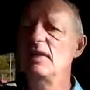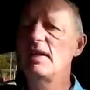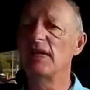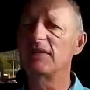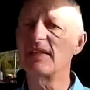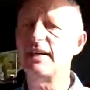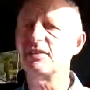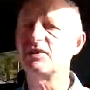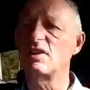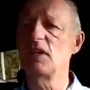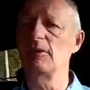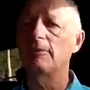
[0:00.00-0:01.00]
is
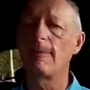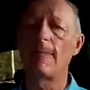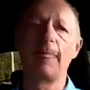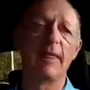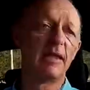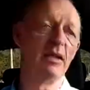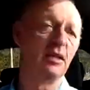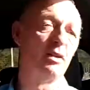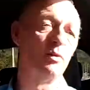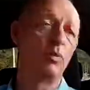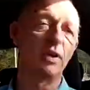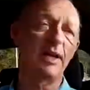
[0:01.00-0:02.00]
that
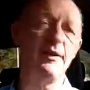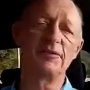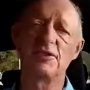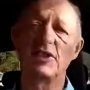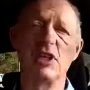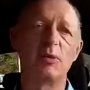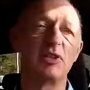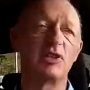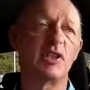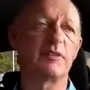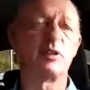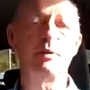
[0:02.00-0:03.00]
what you have to do is
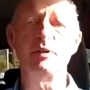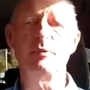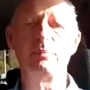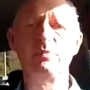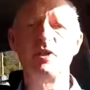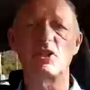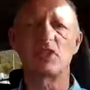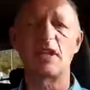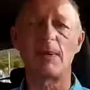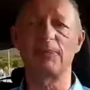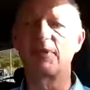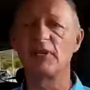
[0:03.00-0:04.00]
you have to either just
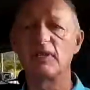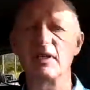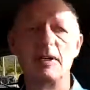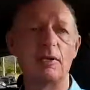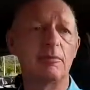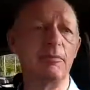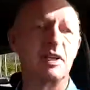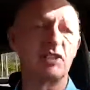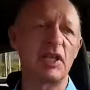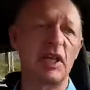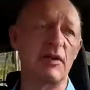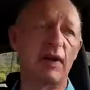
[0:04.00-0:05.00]
tap the
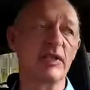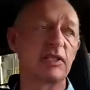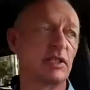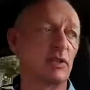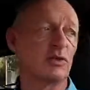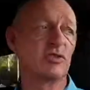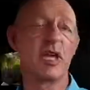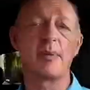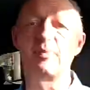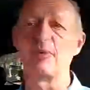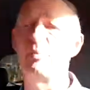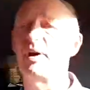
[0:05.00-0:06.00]
accelerator or
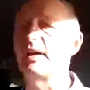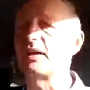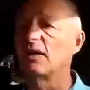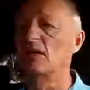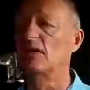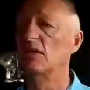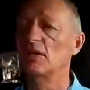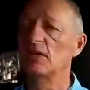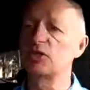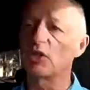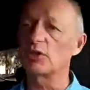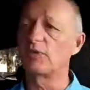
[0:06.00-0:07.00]
tap the brake
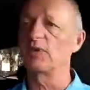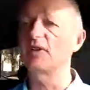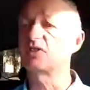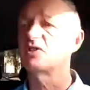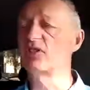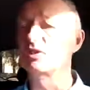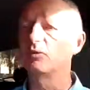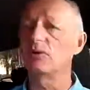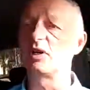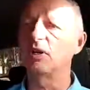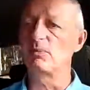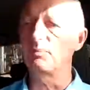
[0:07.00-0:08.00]
just for it to
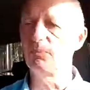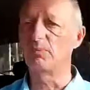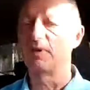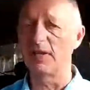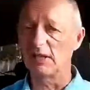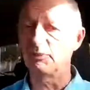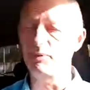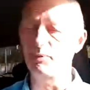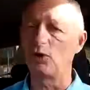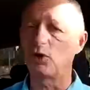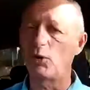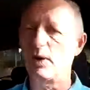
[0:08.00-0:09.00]
a little bit
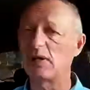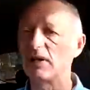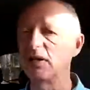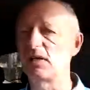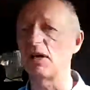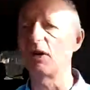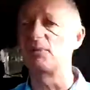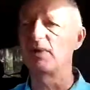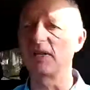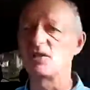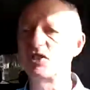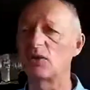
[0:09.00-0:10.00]
more quickly go
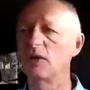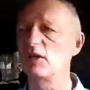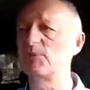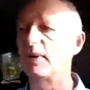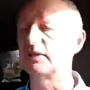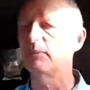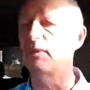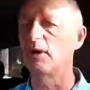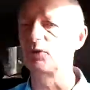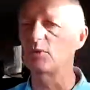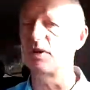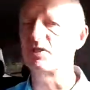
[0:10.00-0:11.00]
into e-pedal
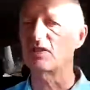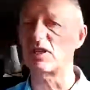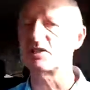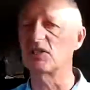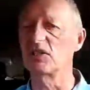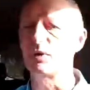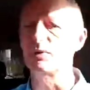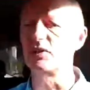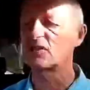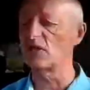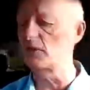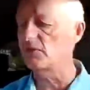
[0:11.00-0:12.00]
mode, where it's actually doing the
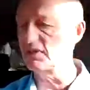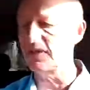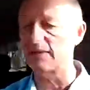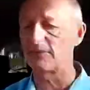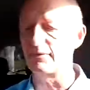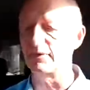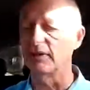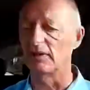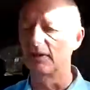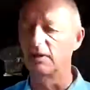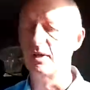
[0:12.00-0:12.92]
slowing down for you.